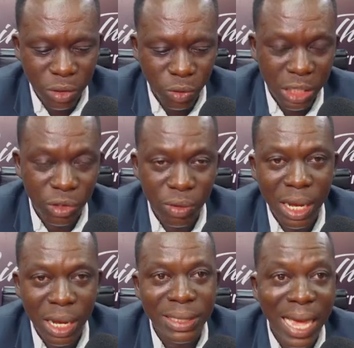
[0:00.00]

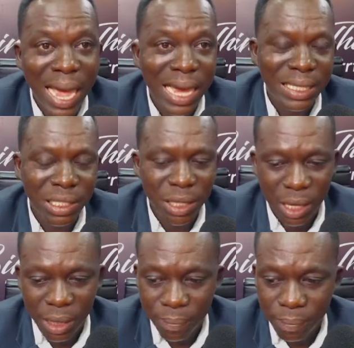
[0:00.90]
Honyenuga retired uh,
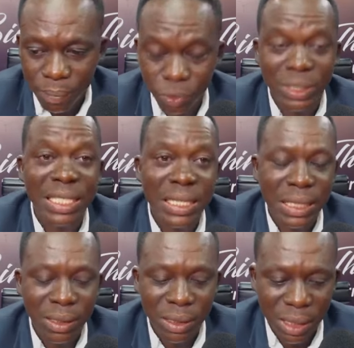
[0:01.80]

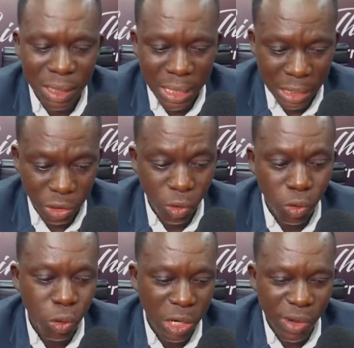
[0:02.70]
proceedings mm -hmm. and it's
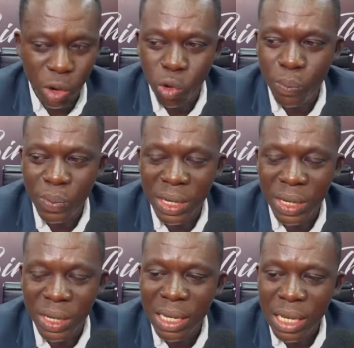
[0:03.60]
ongoing. They were hoping
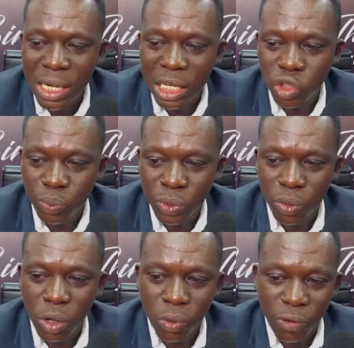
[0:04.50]
that the Supreme
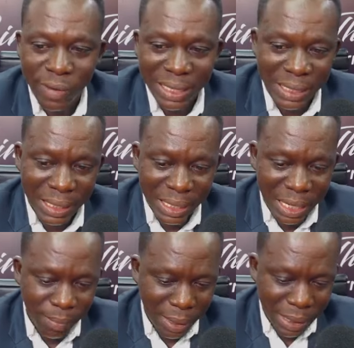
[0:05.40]
Court would overturn
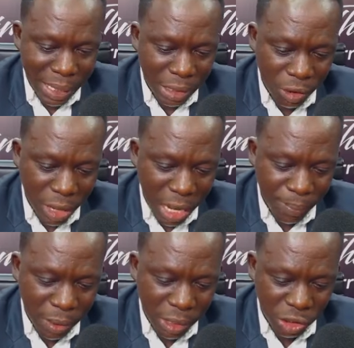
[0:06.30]
that, but that did not
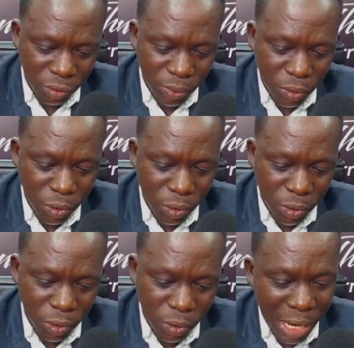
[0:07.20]
happen. The Supreme Court
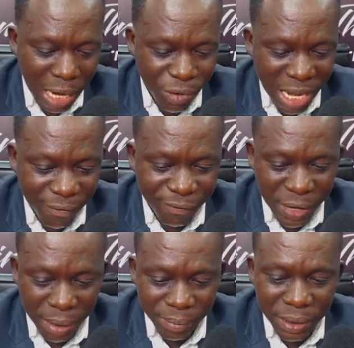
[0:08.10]
re uh,
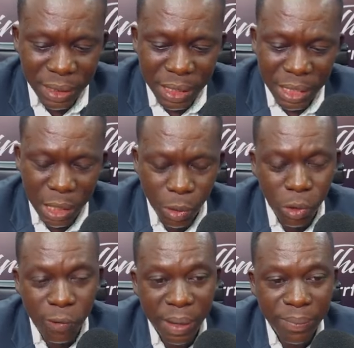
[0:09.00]
reaffirmed the
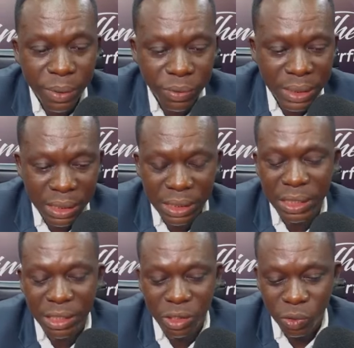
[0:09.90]
Court of Appeals
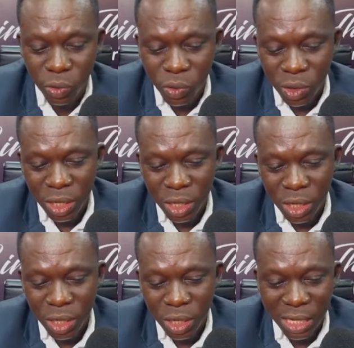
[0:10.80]
decision, so
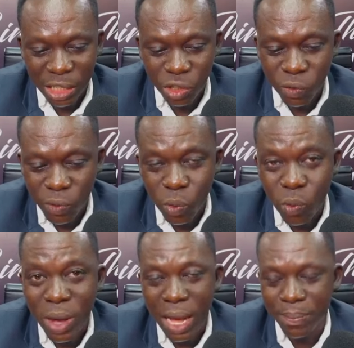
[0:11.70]
the trial de novo
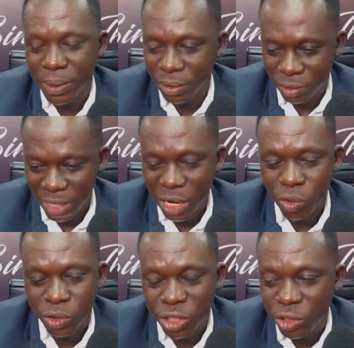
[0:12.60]
won't happen. So they are
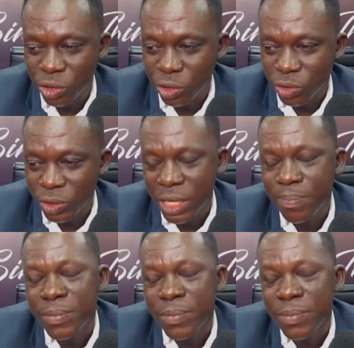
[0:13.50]
continuing. So today